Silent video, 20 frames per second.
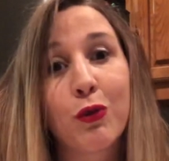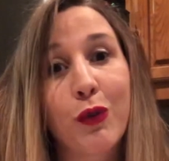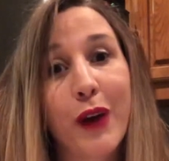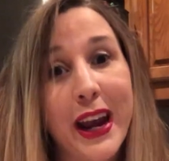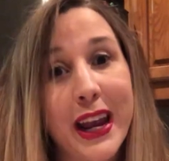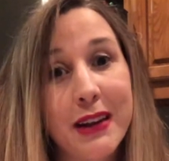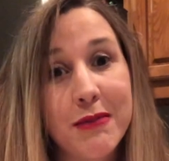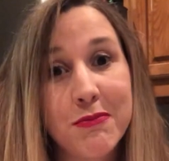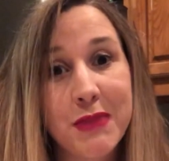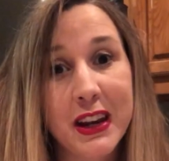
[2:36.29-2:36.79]

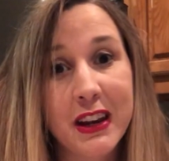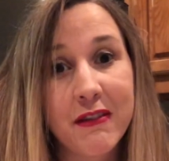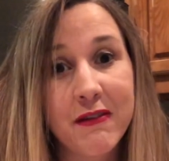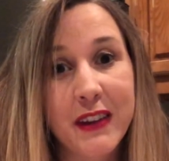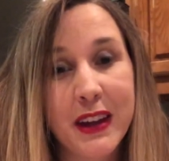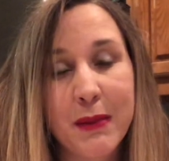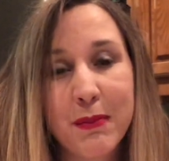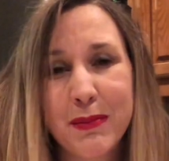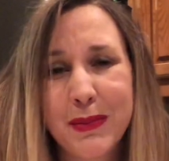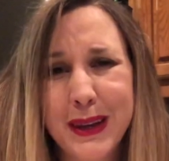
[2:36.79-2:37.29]
great
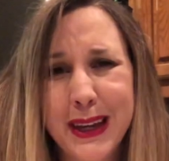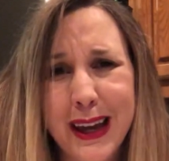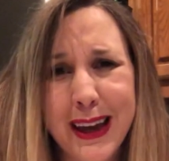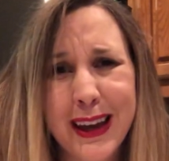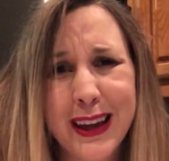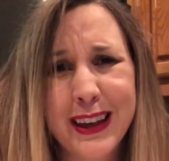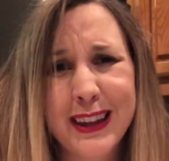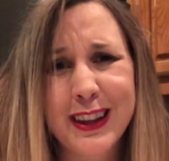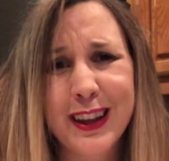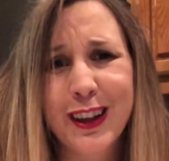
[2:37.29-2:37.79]
benefit
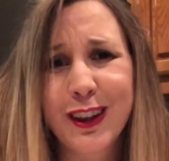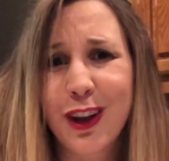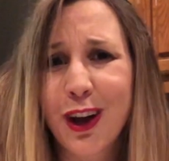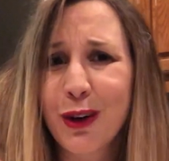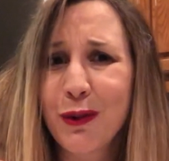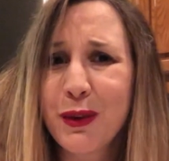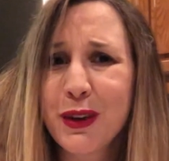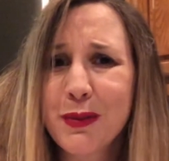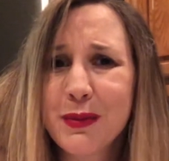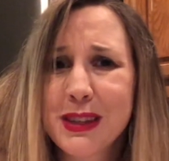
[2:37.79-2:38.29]
because
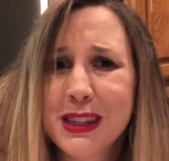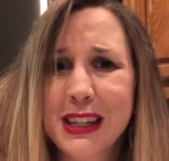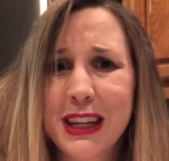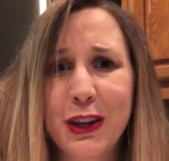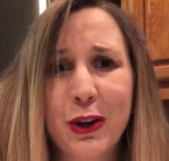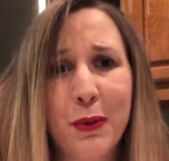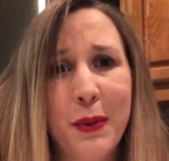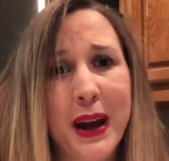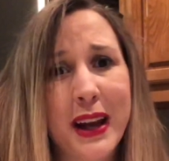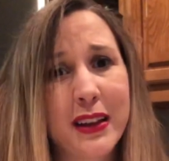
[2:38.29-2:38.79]
along with
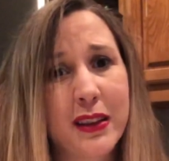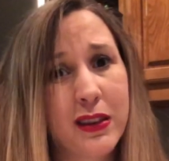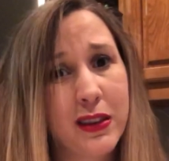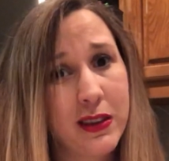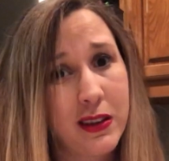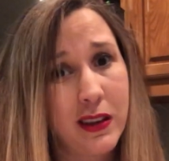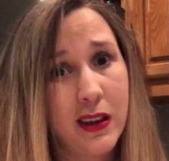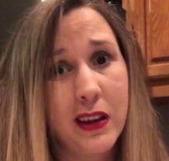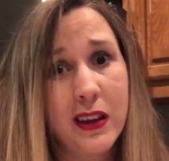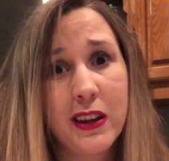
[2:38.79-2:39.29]
mosquito
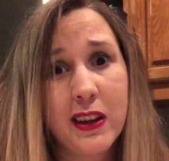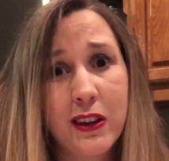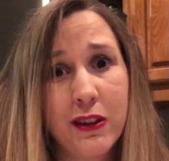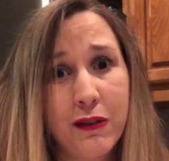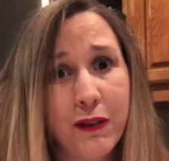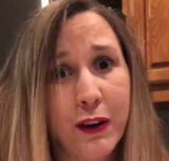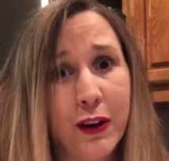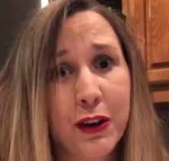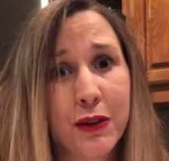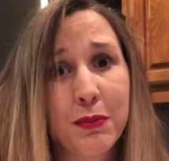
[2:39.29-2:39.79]
bites,
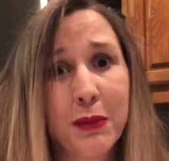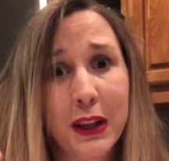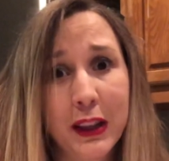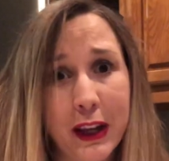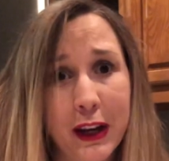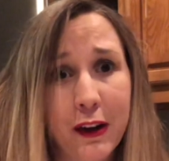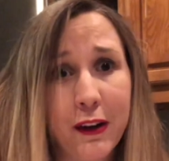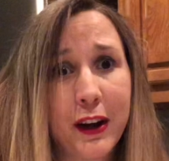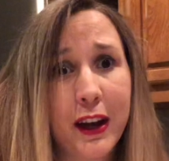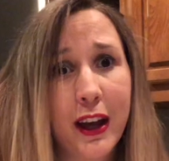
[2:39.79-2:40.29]
you've heard
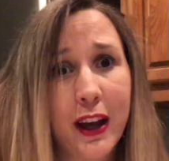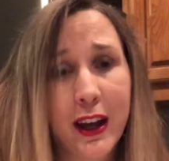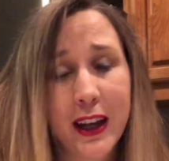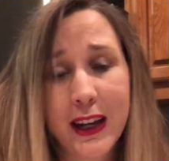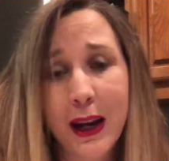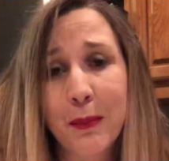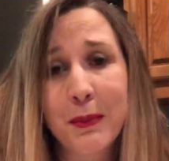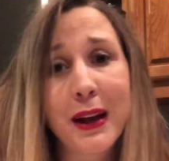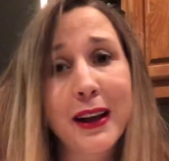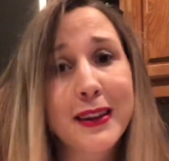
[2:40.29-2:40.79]
malaria,
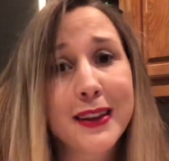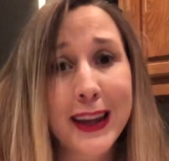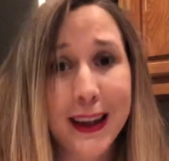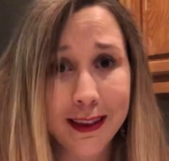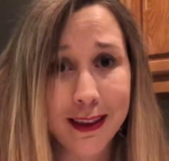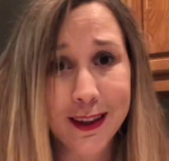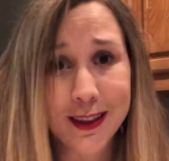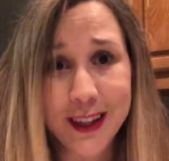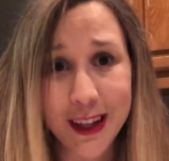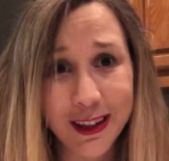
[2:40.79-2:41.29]
and I'm not
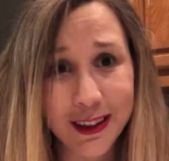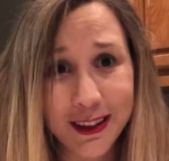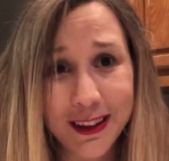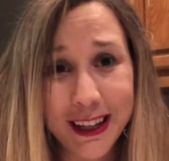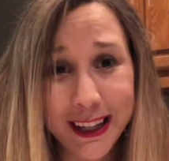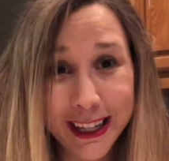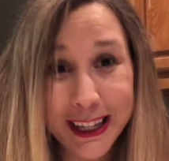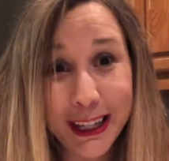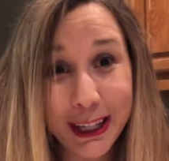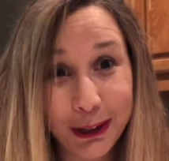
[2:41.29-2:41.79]
saying this
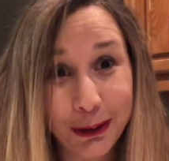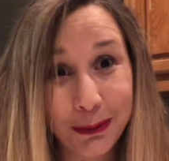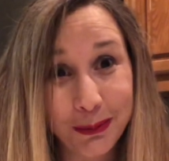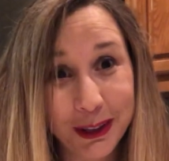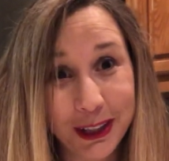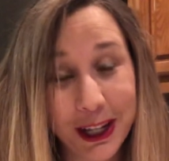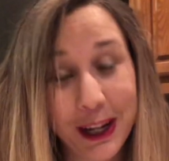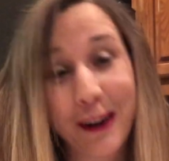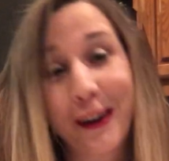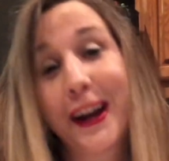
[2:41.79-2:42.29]
can heal
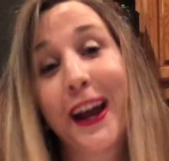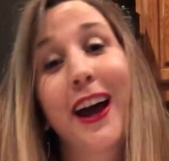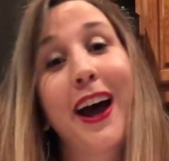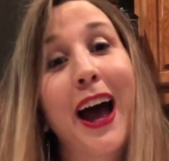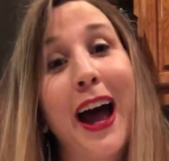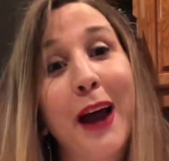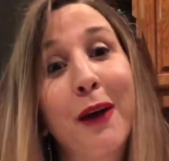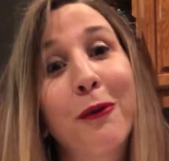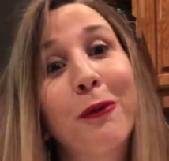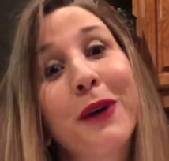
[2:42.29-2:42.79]
malaria,
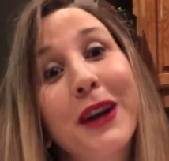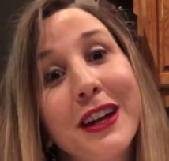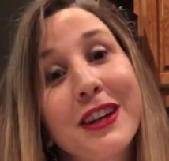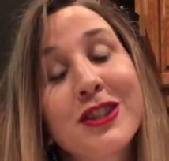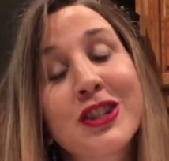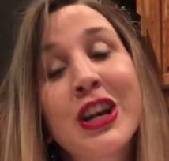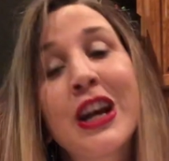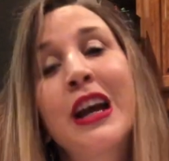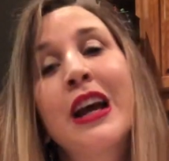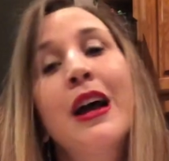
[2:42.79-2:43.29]
I
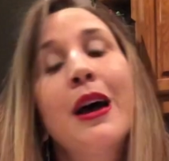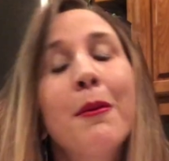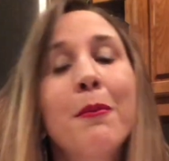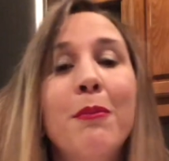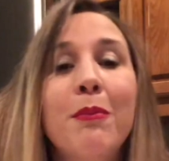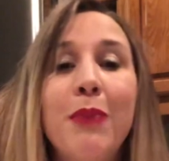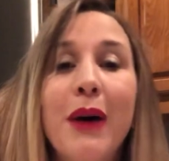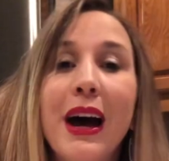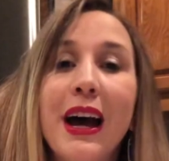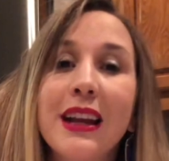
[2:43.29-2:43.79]
wish,
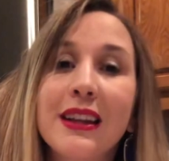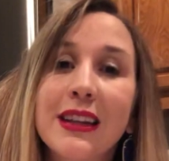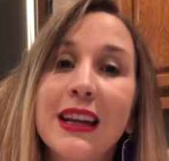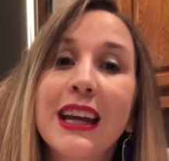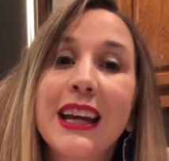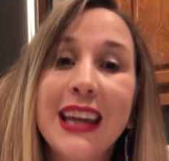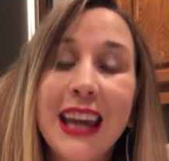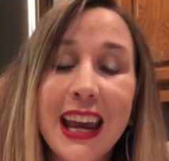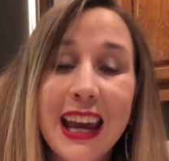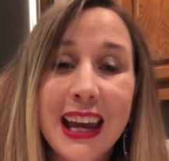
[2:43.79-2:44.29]
but
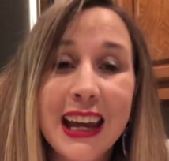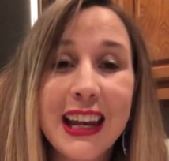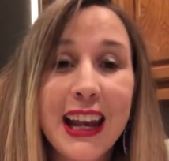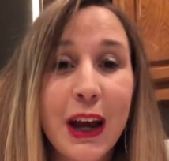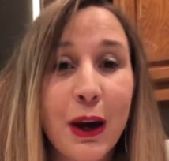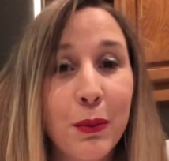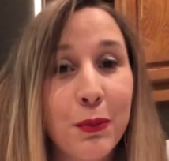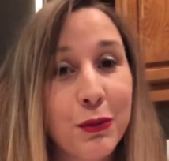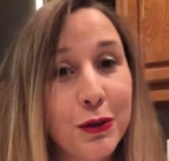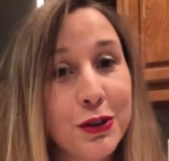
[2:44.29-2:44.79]
it can
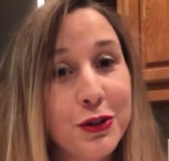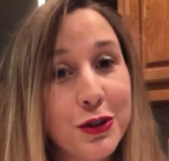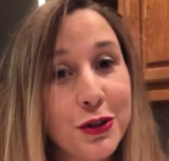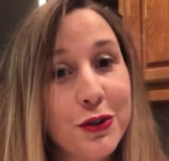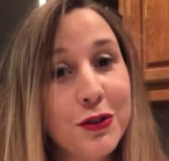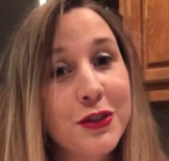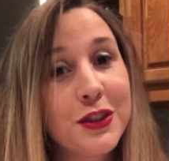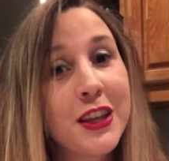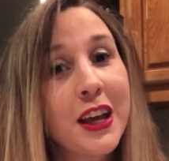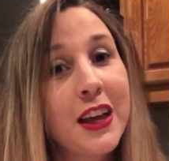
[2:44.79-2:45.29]
help
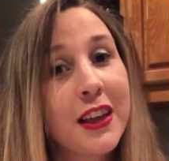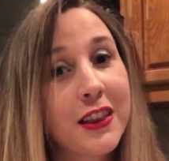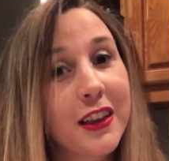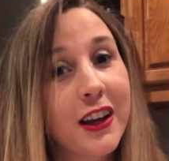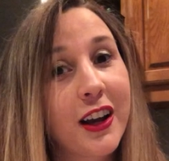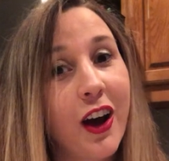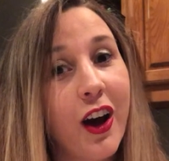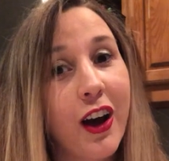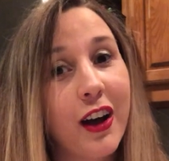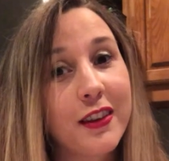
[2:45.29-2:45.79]
reduce
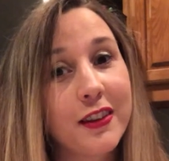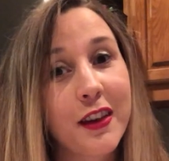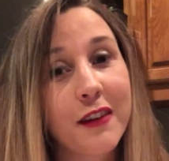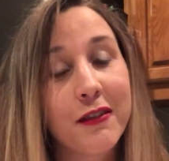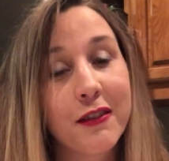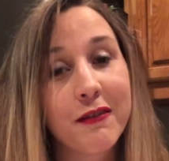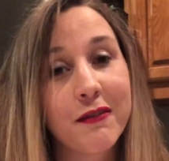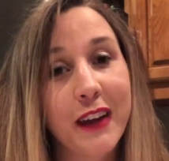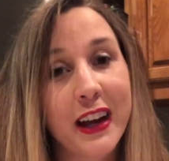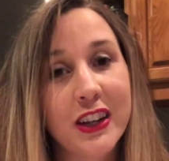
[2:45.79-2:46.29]
the cause
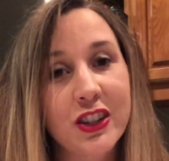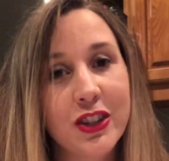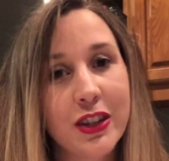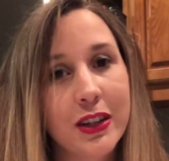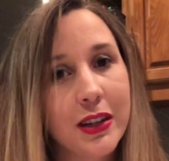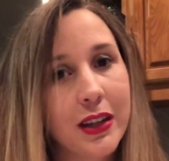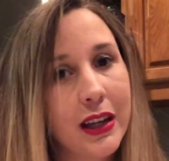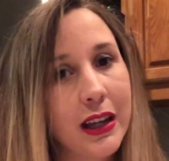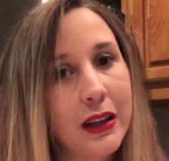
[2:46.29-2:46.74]
of infection.